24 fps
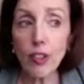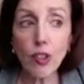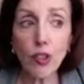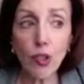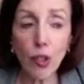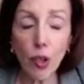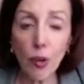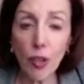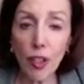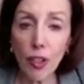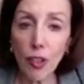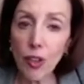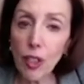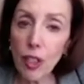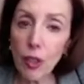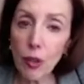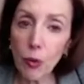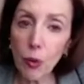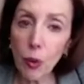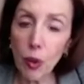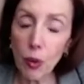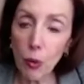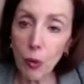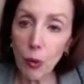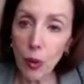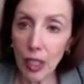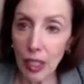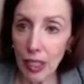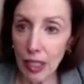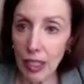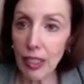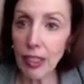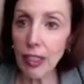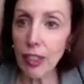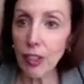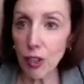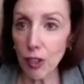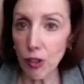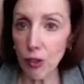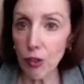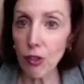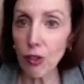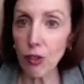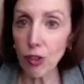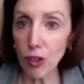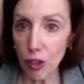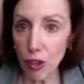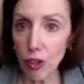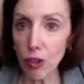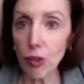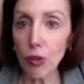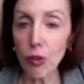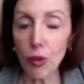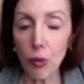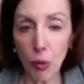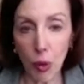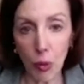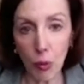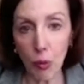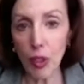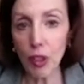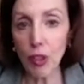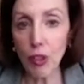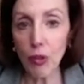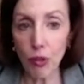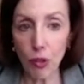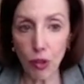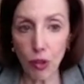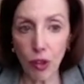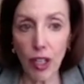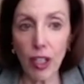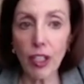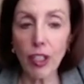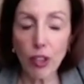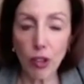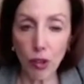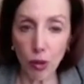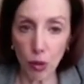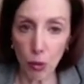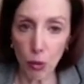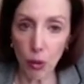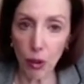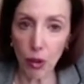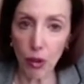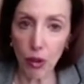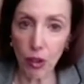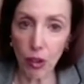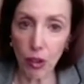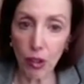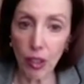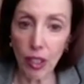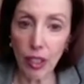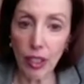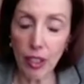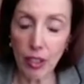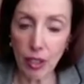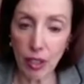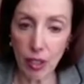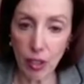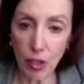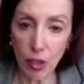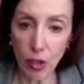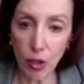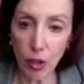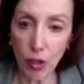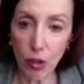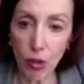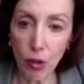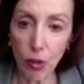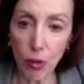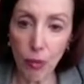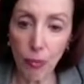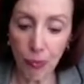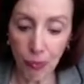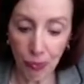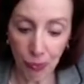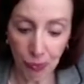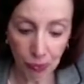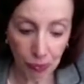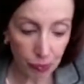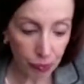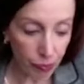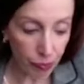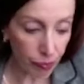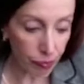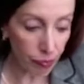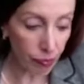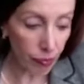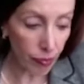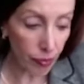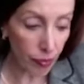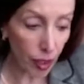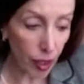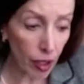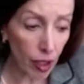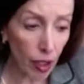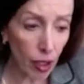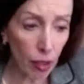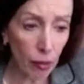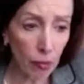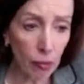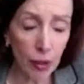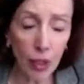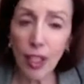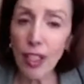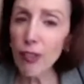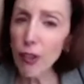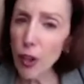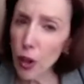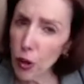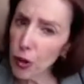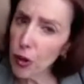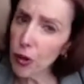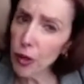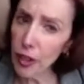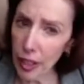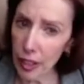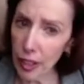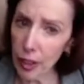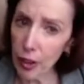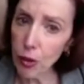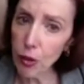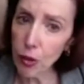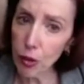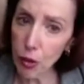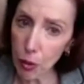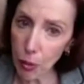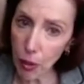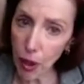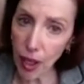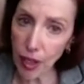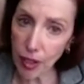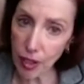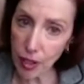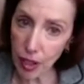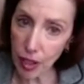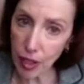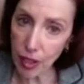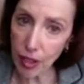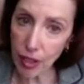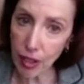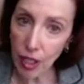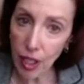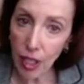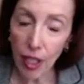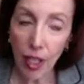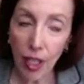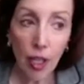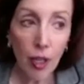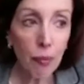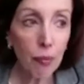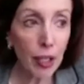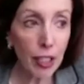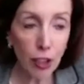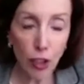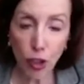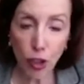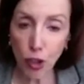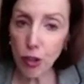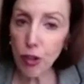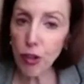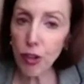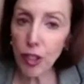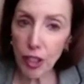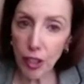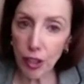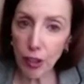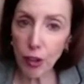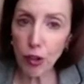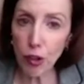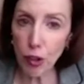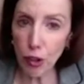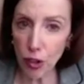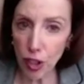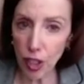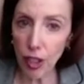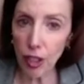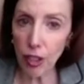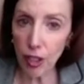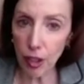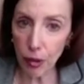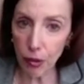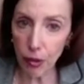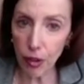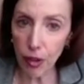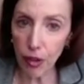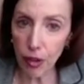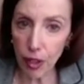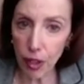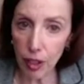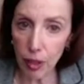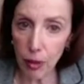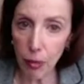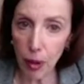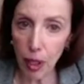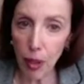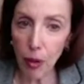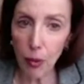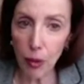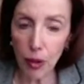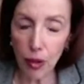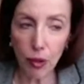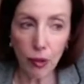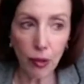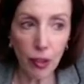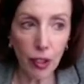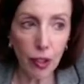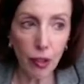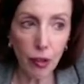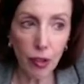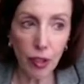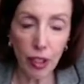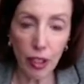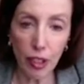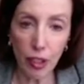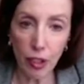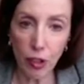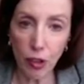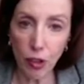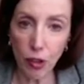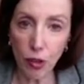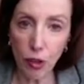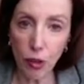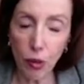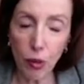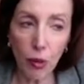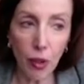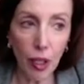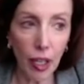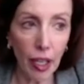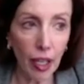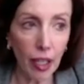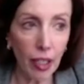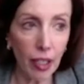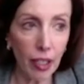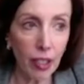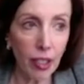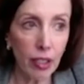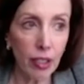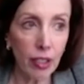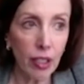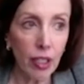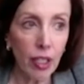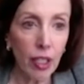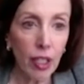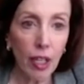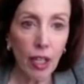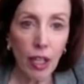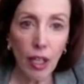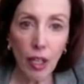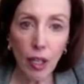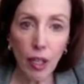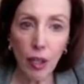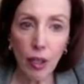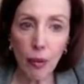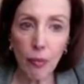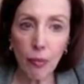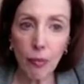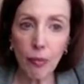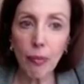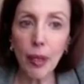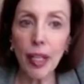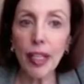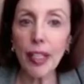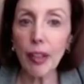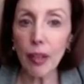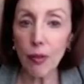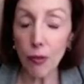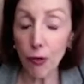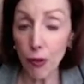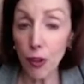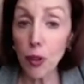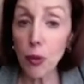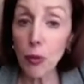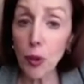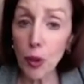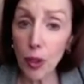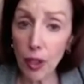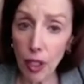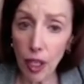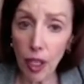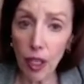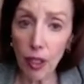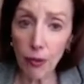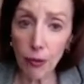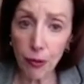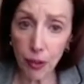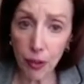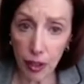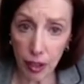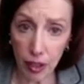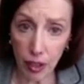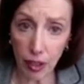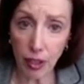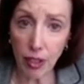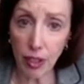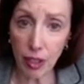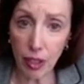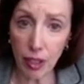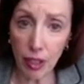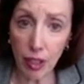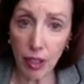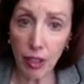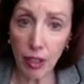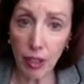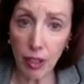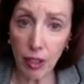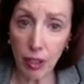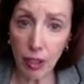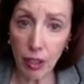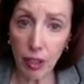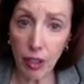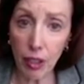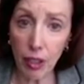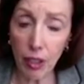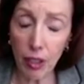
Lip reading: And so I think what we need to do and what we try to do with our clients is to kind of hold their hand through the process, make sure they understand everything about what they're entering into, and make them feel more confident in,